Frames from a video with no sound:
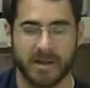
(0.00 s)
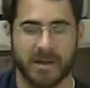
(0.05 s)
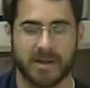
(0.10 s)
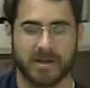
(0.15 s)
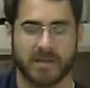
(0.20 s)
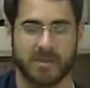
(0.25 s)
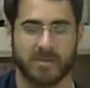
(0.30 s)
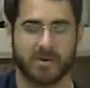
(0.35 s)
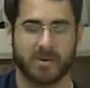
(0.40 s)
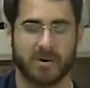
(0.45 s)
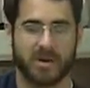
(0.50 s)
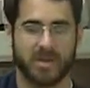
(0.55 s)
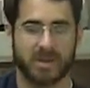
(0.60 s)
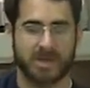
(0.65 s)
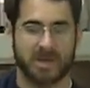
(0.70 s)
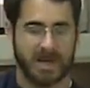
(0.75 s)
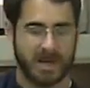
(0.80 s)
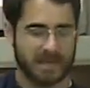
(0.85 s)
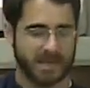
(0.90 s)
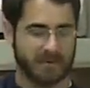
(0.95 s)
So
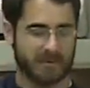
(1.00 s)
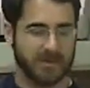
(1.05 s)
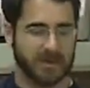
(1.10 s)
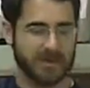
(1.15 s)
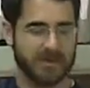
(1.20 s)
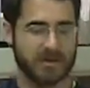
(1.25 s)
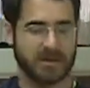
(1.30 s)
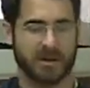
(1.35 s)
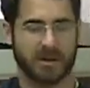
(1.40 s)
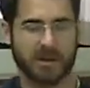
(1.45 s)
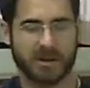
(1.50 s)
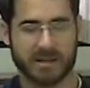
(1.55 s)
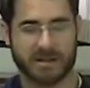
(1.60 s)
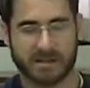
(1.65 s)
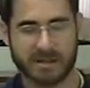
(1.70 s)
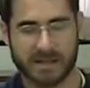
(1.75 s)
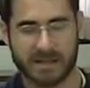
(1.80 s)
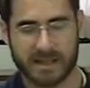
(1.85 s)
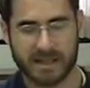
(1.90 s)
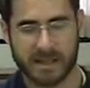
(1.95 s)
progression S, we're going to start on the
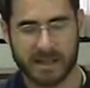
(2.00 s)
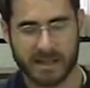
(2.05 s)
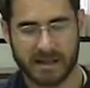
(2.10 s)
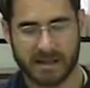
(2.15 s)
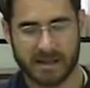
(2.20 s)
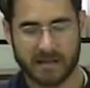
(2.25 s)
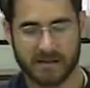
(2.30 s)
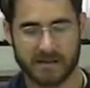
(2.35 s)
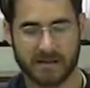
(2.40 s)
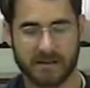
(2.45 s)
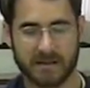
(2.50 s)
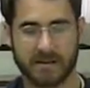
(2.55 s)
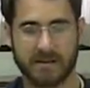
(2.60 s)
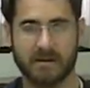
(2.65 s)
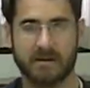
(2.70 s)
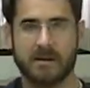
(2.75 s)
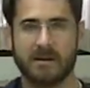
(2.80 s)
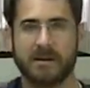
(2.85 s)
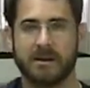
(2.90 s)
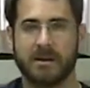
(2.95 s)
C,
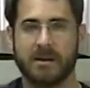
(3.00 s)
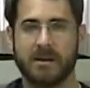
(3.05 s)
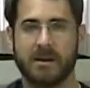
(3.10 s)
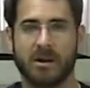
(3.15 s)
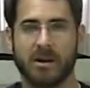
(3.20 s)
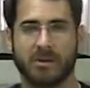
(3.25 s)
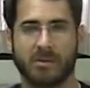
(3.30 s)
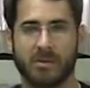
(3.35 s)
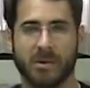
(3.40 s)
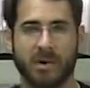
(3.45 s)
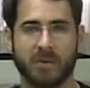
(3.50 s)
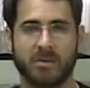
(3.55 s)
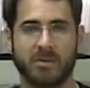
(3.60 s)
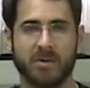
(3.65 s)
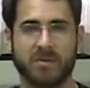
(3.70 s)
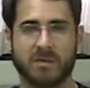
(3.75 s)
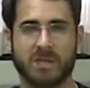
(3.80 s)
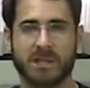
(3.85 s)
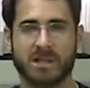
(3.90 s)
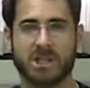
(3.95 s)
we're going to
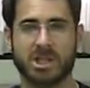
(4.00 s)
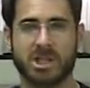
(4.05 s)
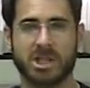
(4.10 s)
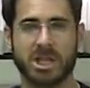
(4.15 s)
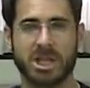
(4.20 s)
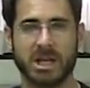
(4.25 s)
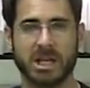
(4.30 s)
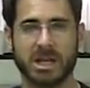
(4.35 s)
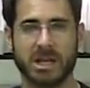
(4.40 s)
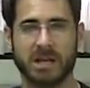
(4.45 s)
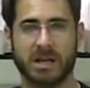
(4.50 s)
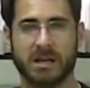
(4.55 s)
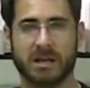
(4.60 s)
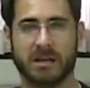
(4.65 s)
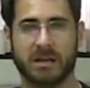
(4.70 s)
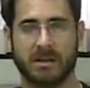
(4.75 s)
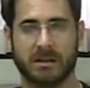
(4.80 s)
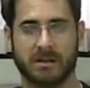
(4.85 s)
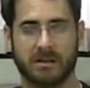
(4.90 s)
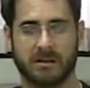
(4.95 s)
move to the G,
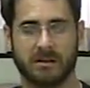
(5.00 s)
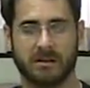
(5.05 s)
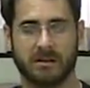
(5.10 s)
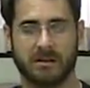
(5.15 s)
head